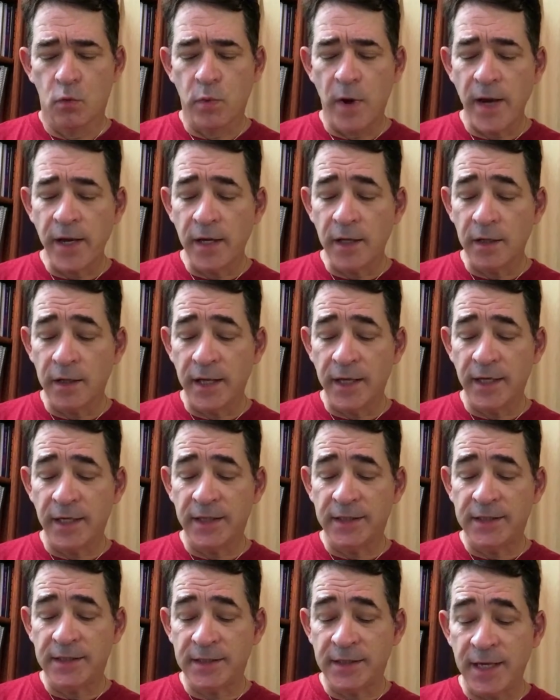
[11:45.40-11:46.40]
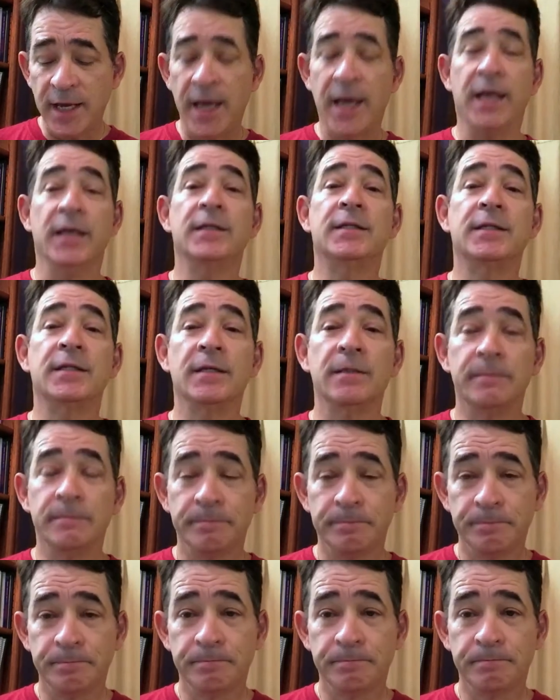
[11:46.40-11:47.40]
Regulating states,
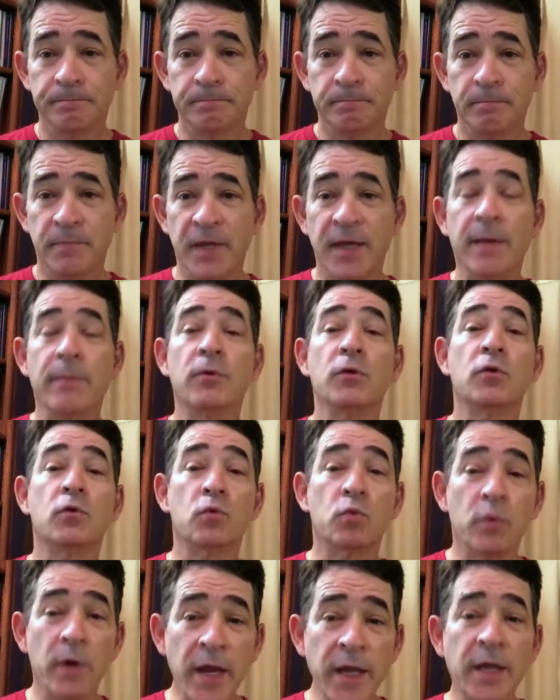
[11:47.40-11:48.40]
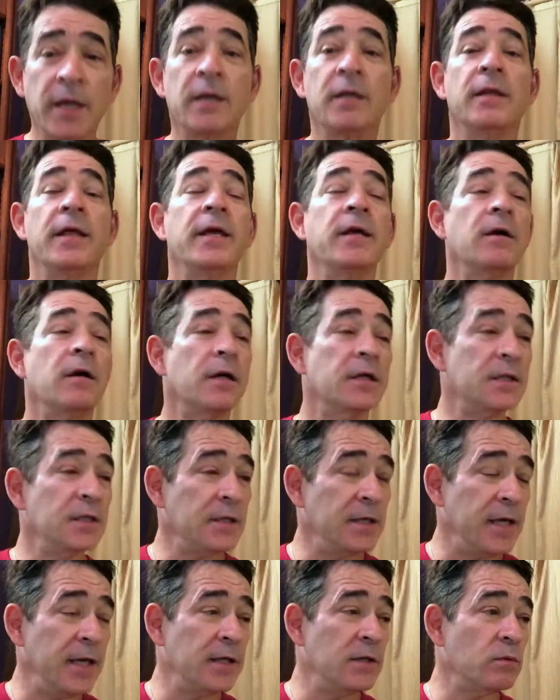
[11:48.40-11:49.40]
being able to regulate our
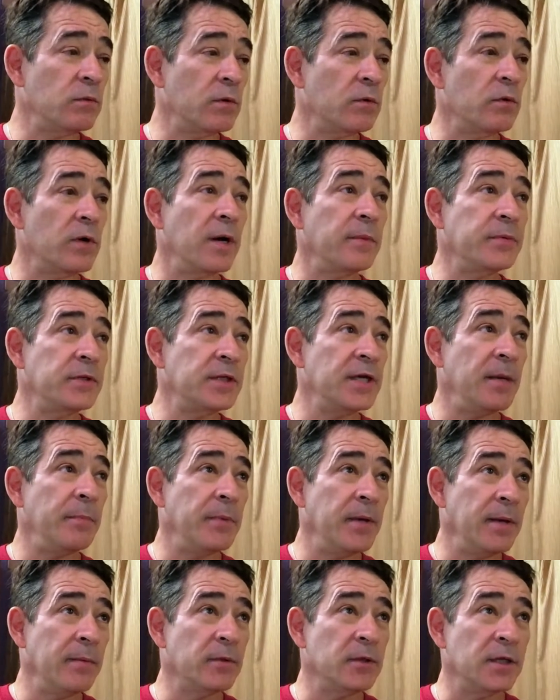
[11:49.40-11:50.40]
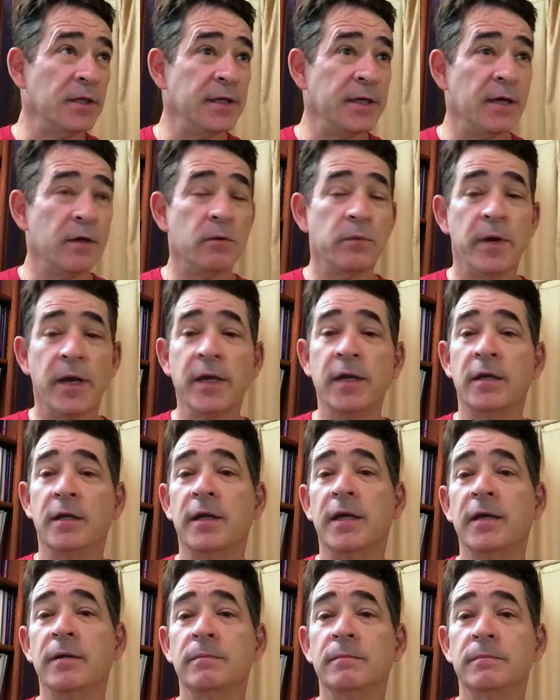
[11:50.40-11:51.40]
states, when we're upset, being able to
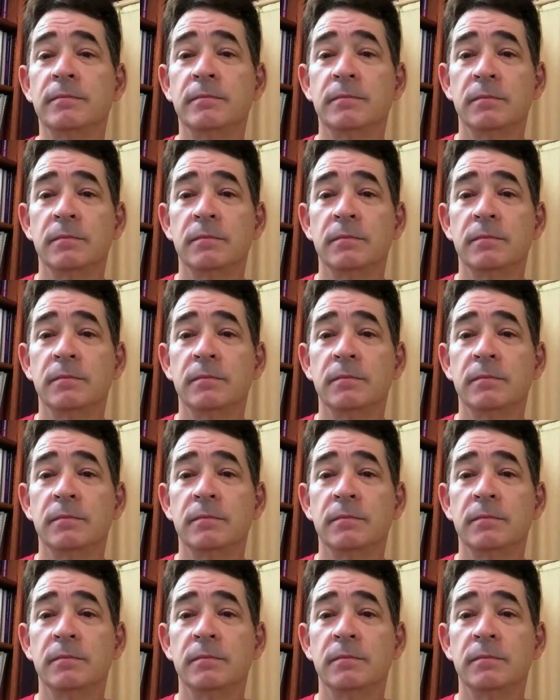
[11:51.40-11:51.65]
down-regulate,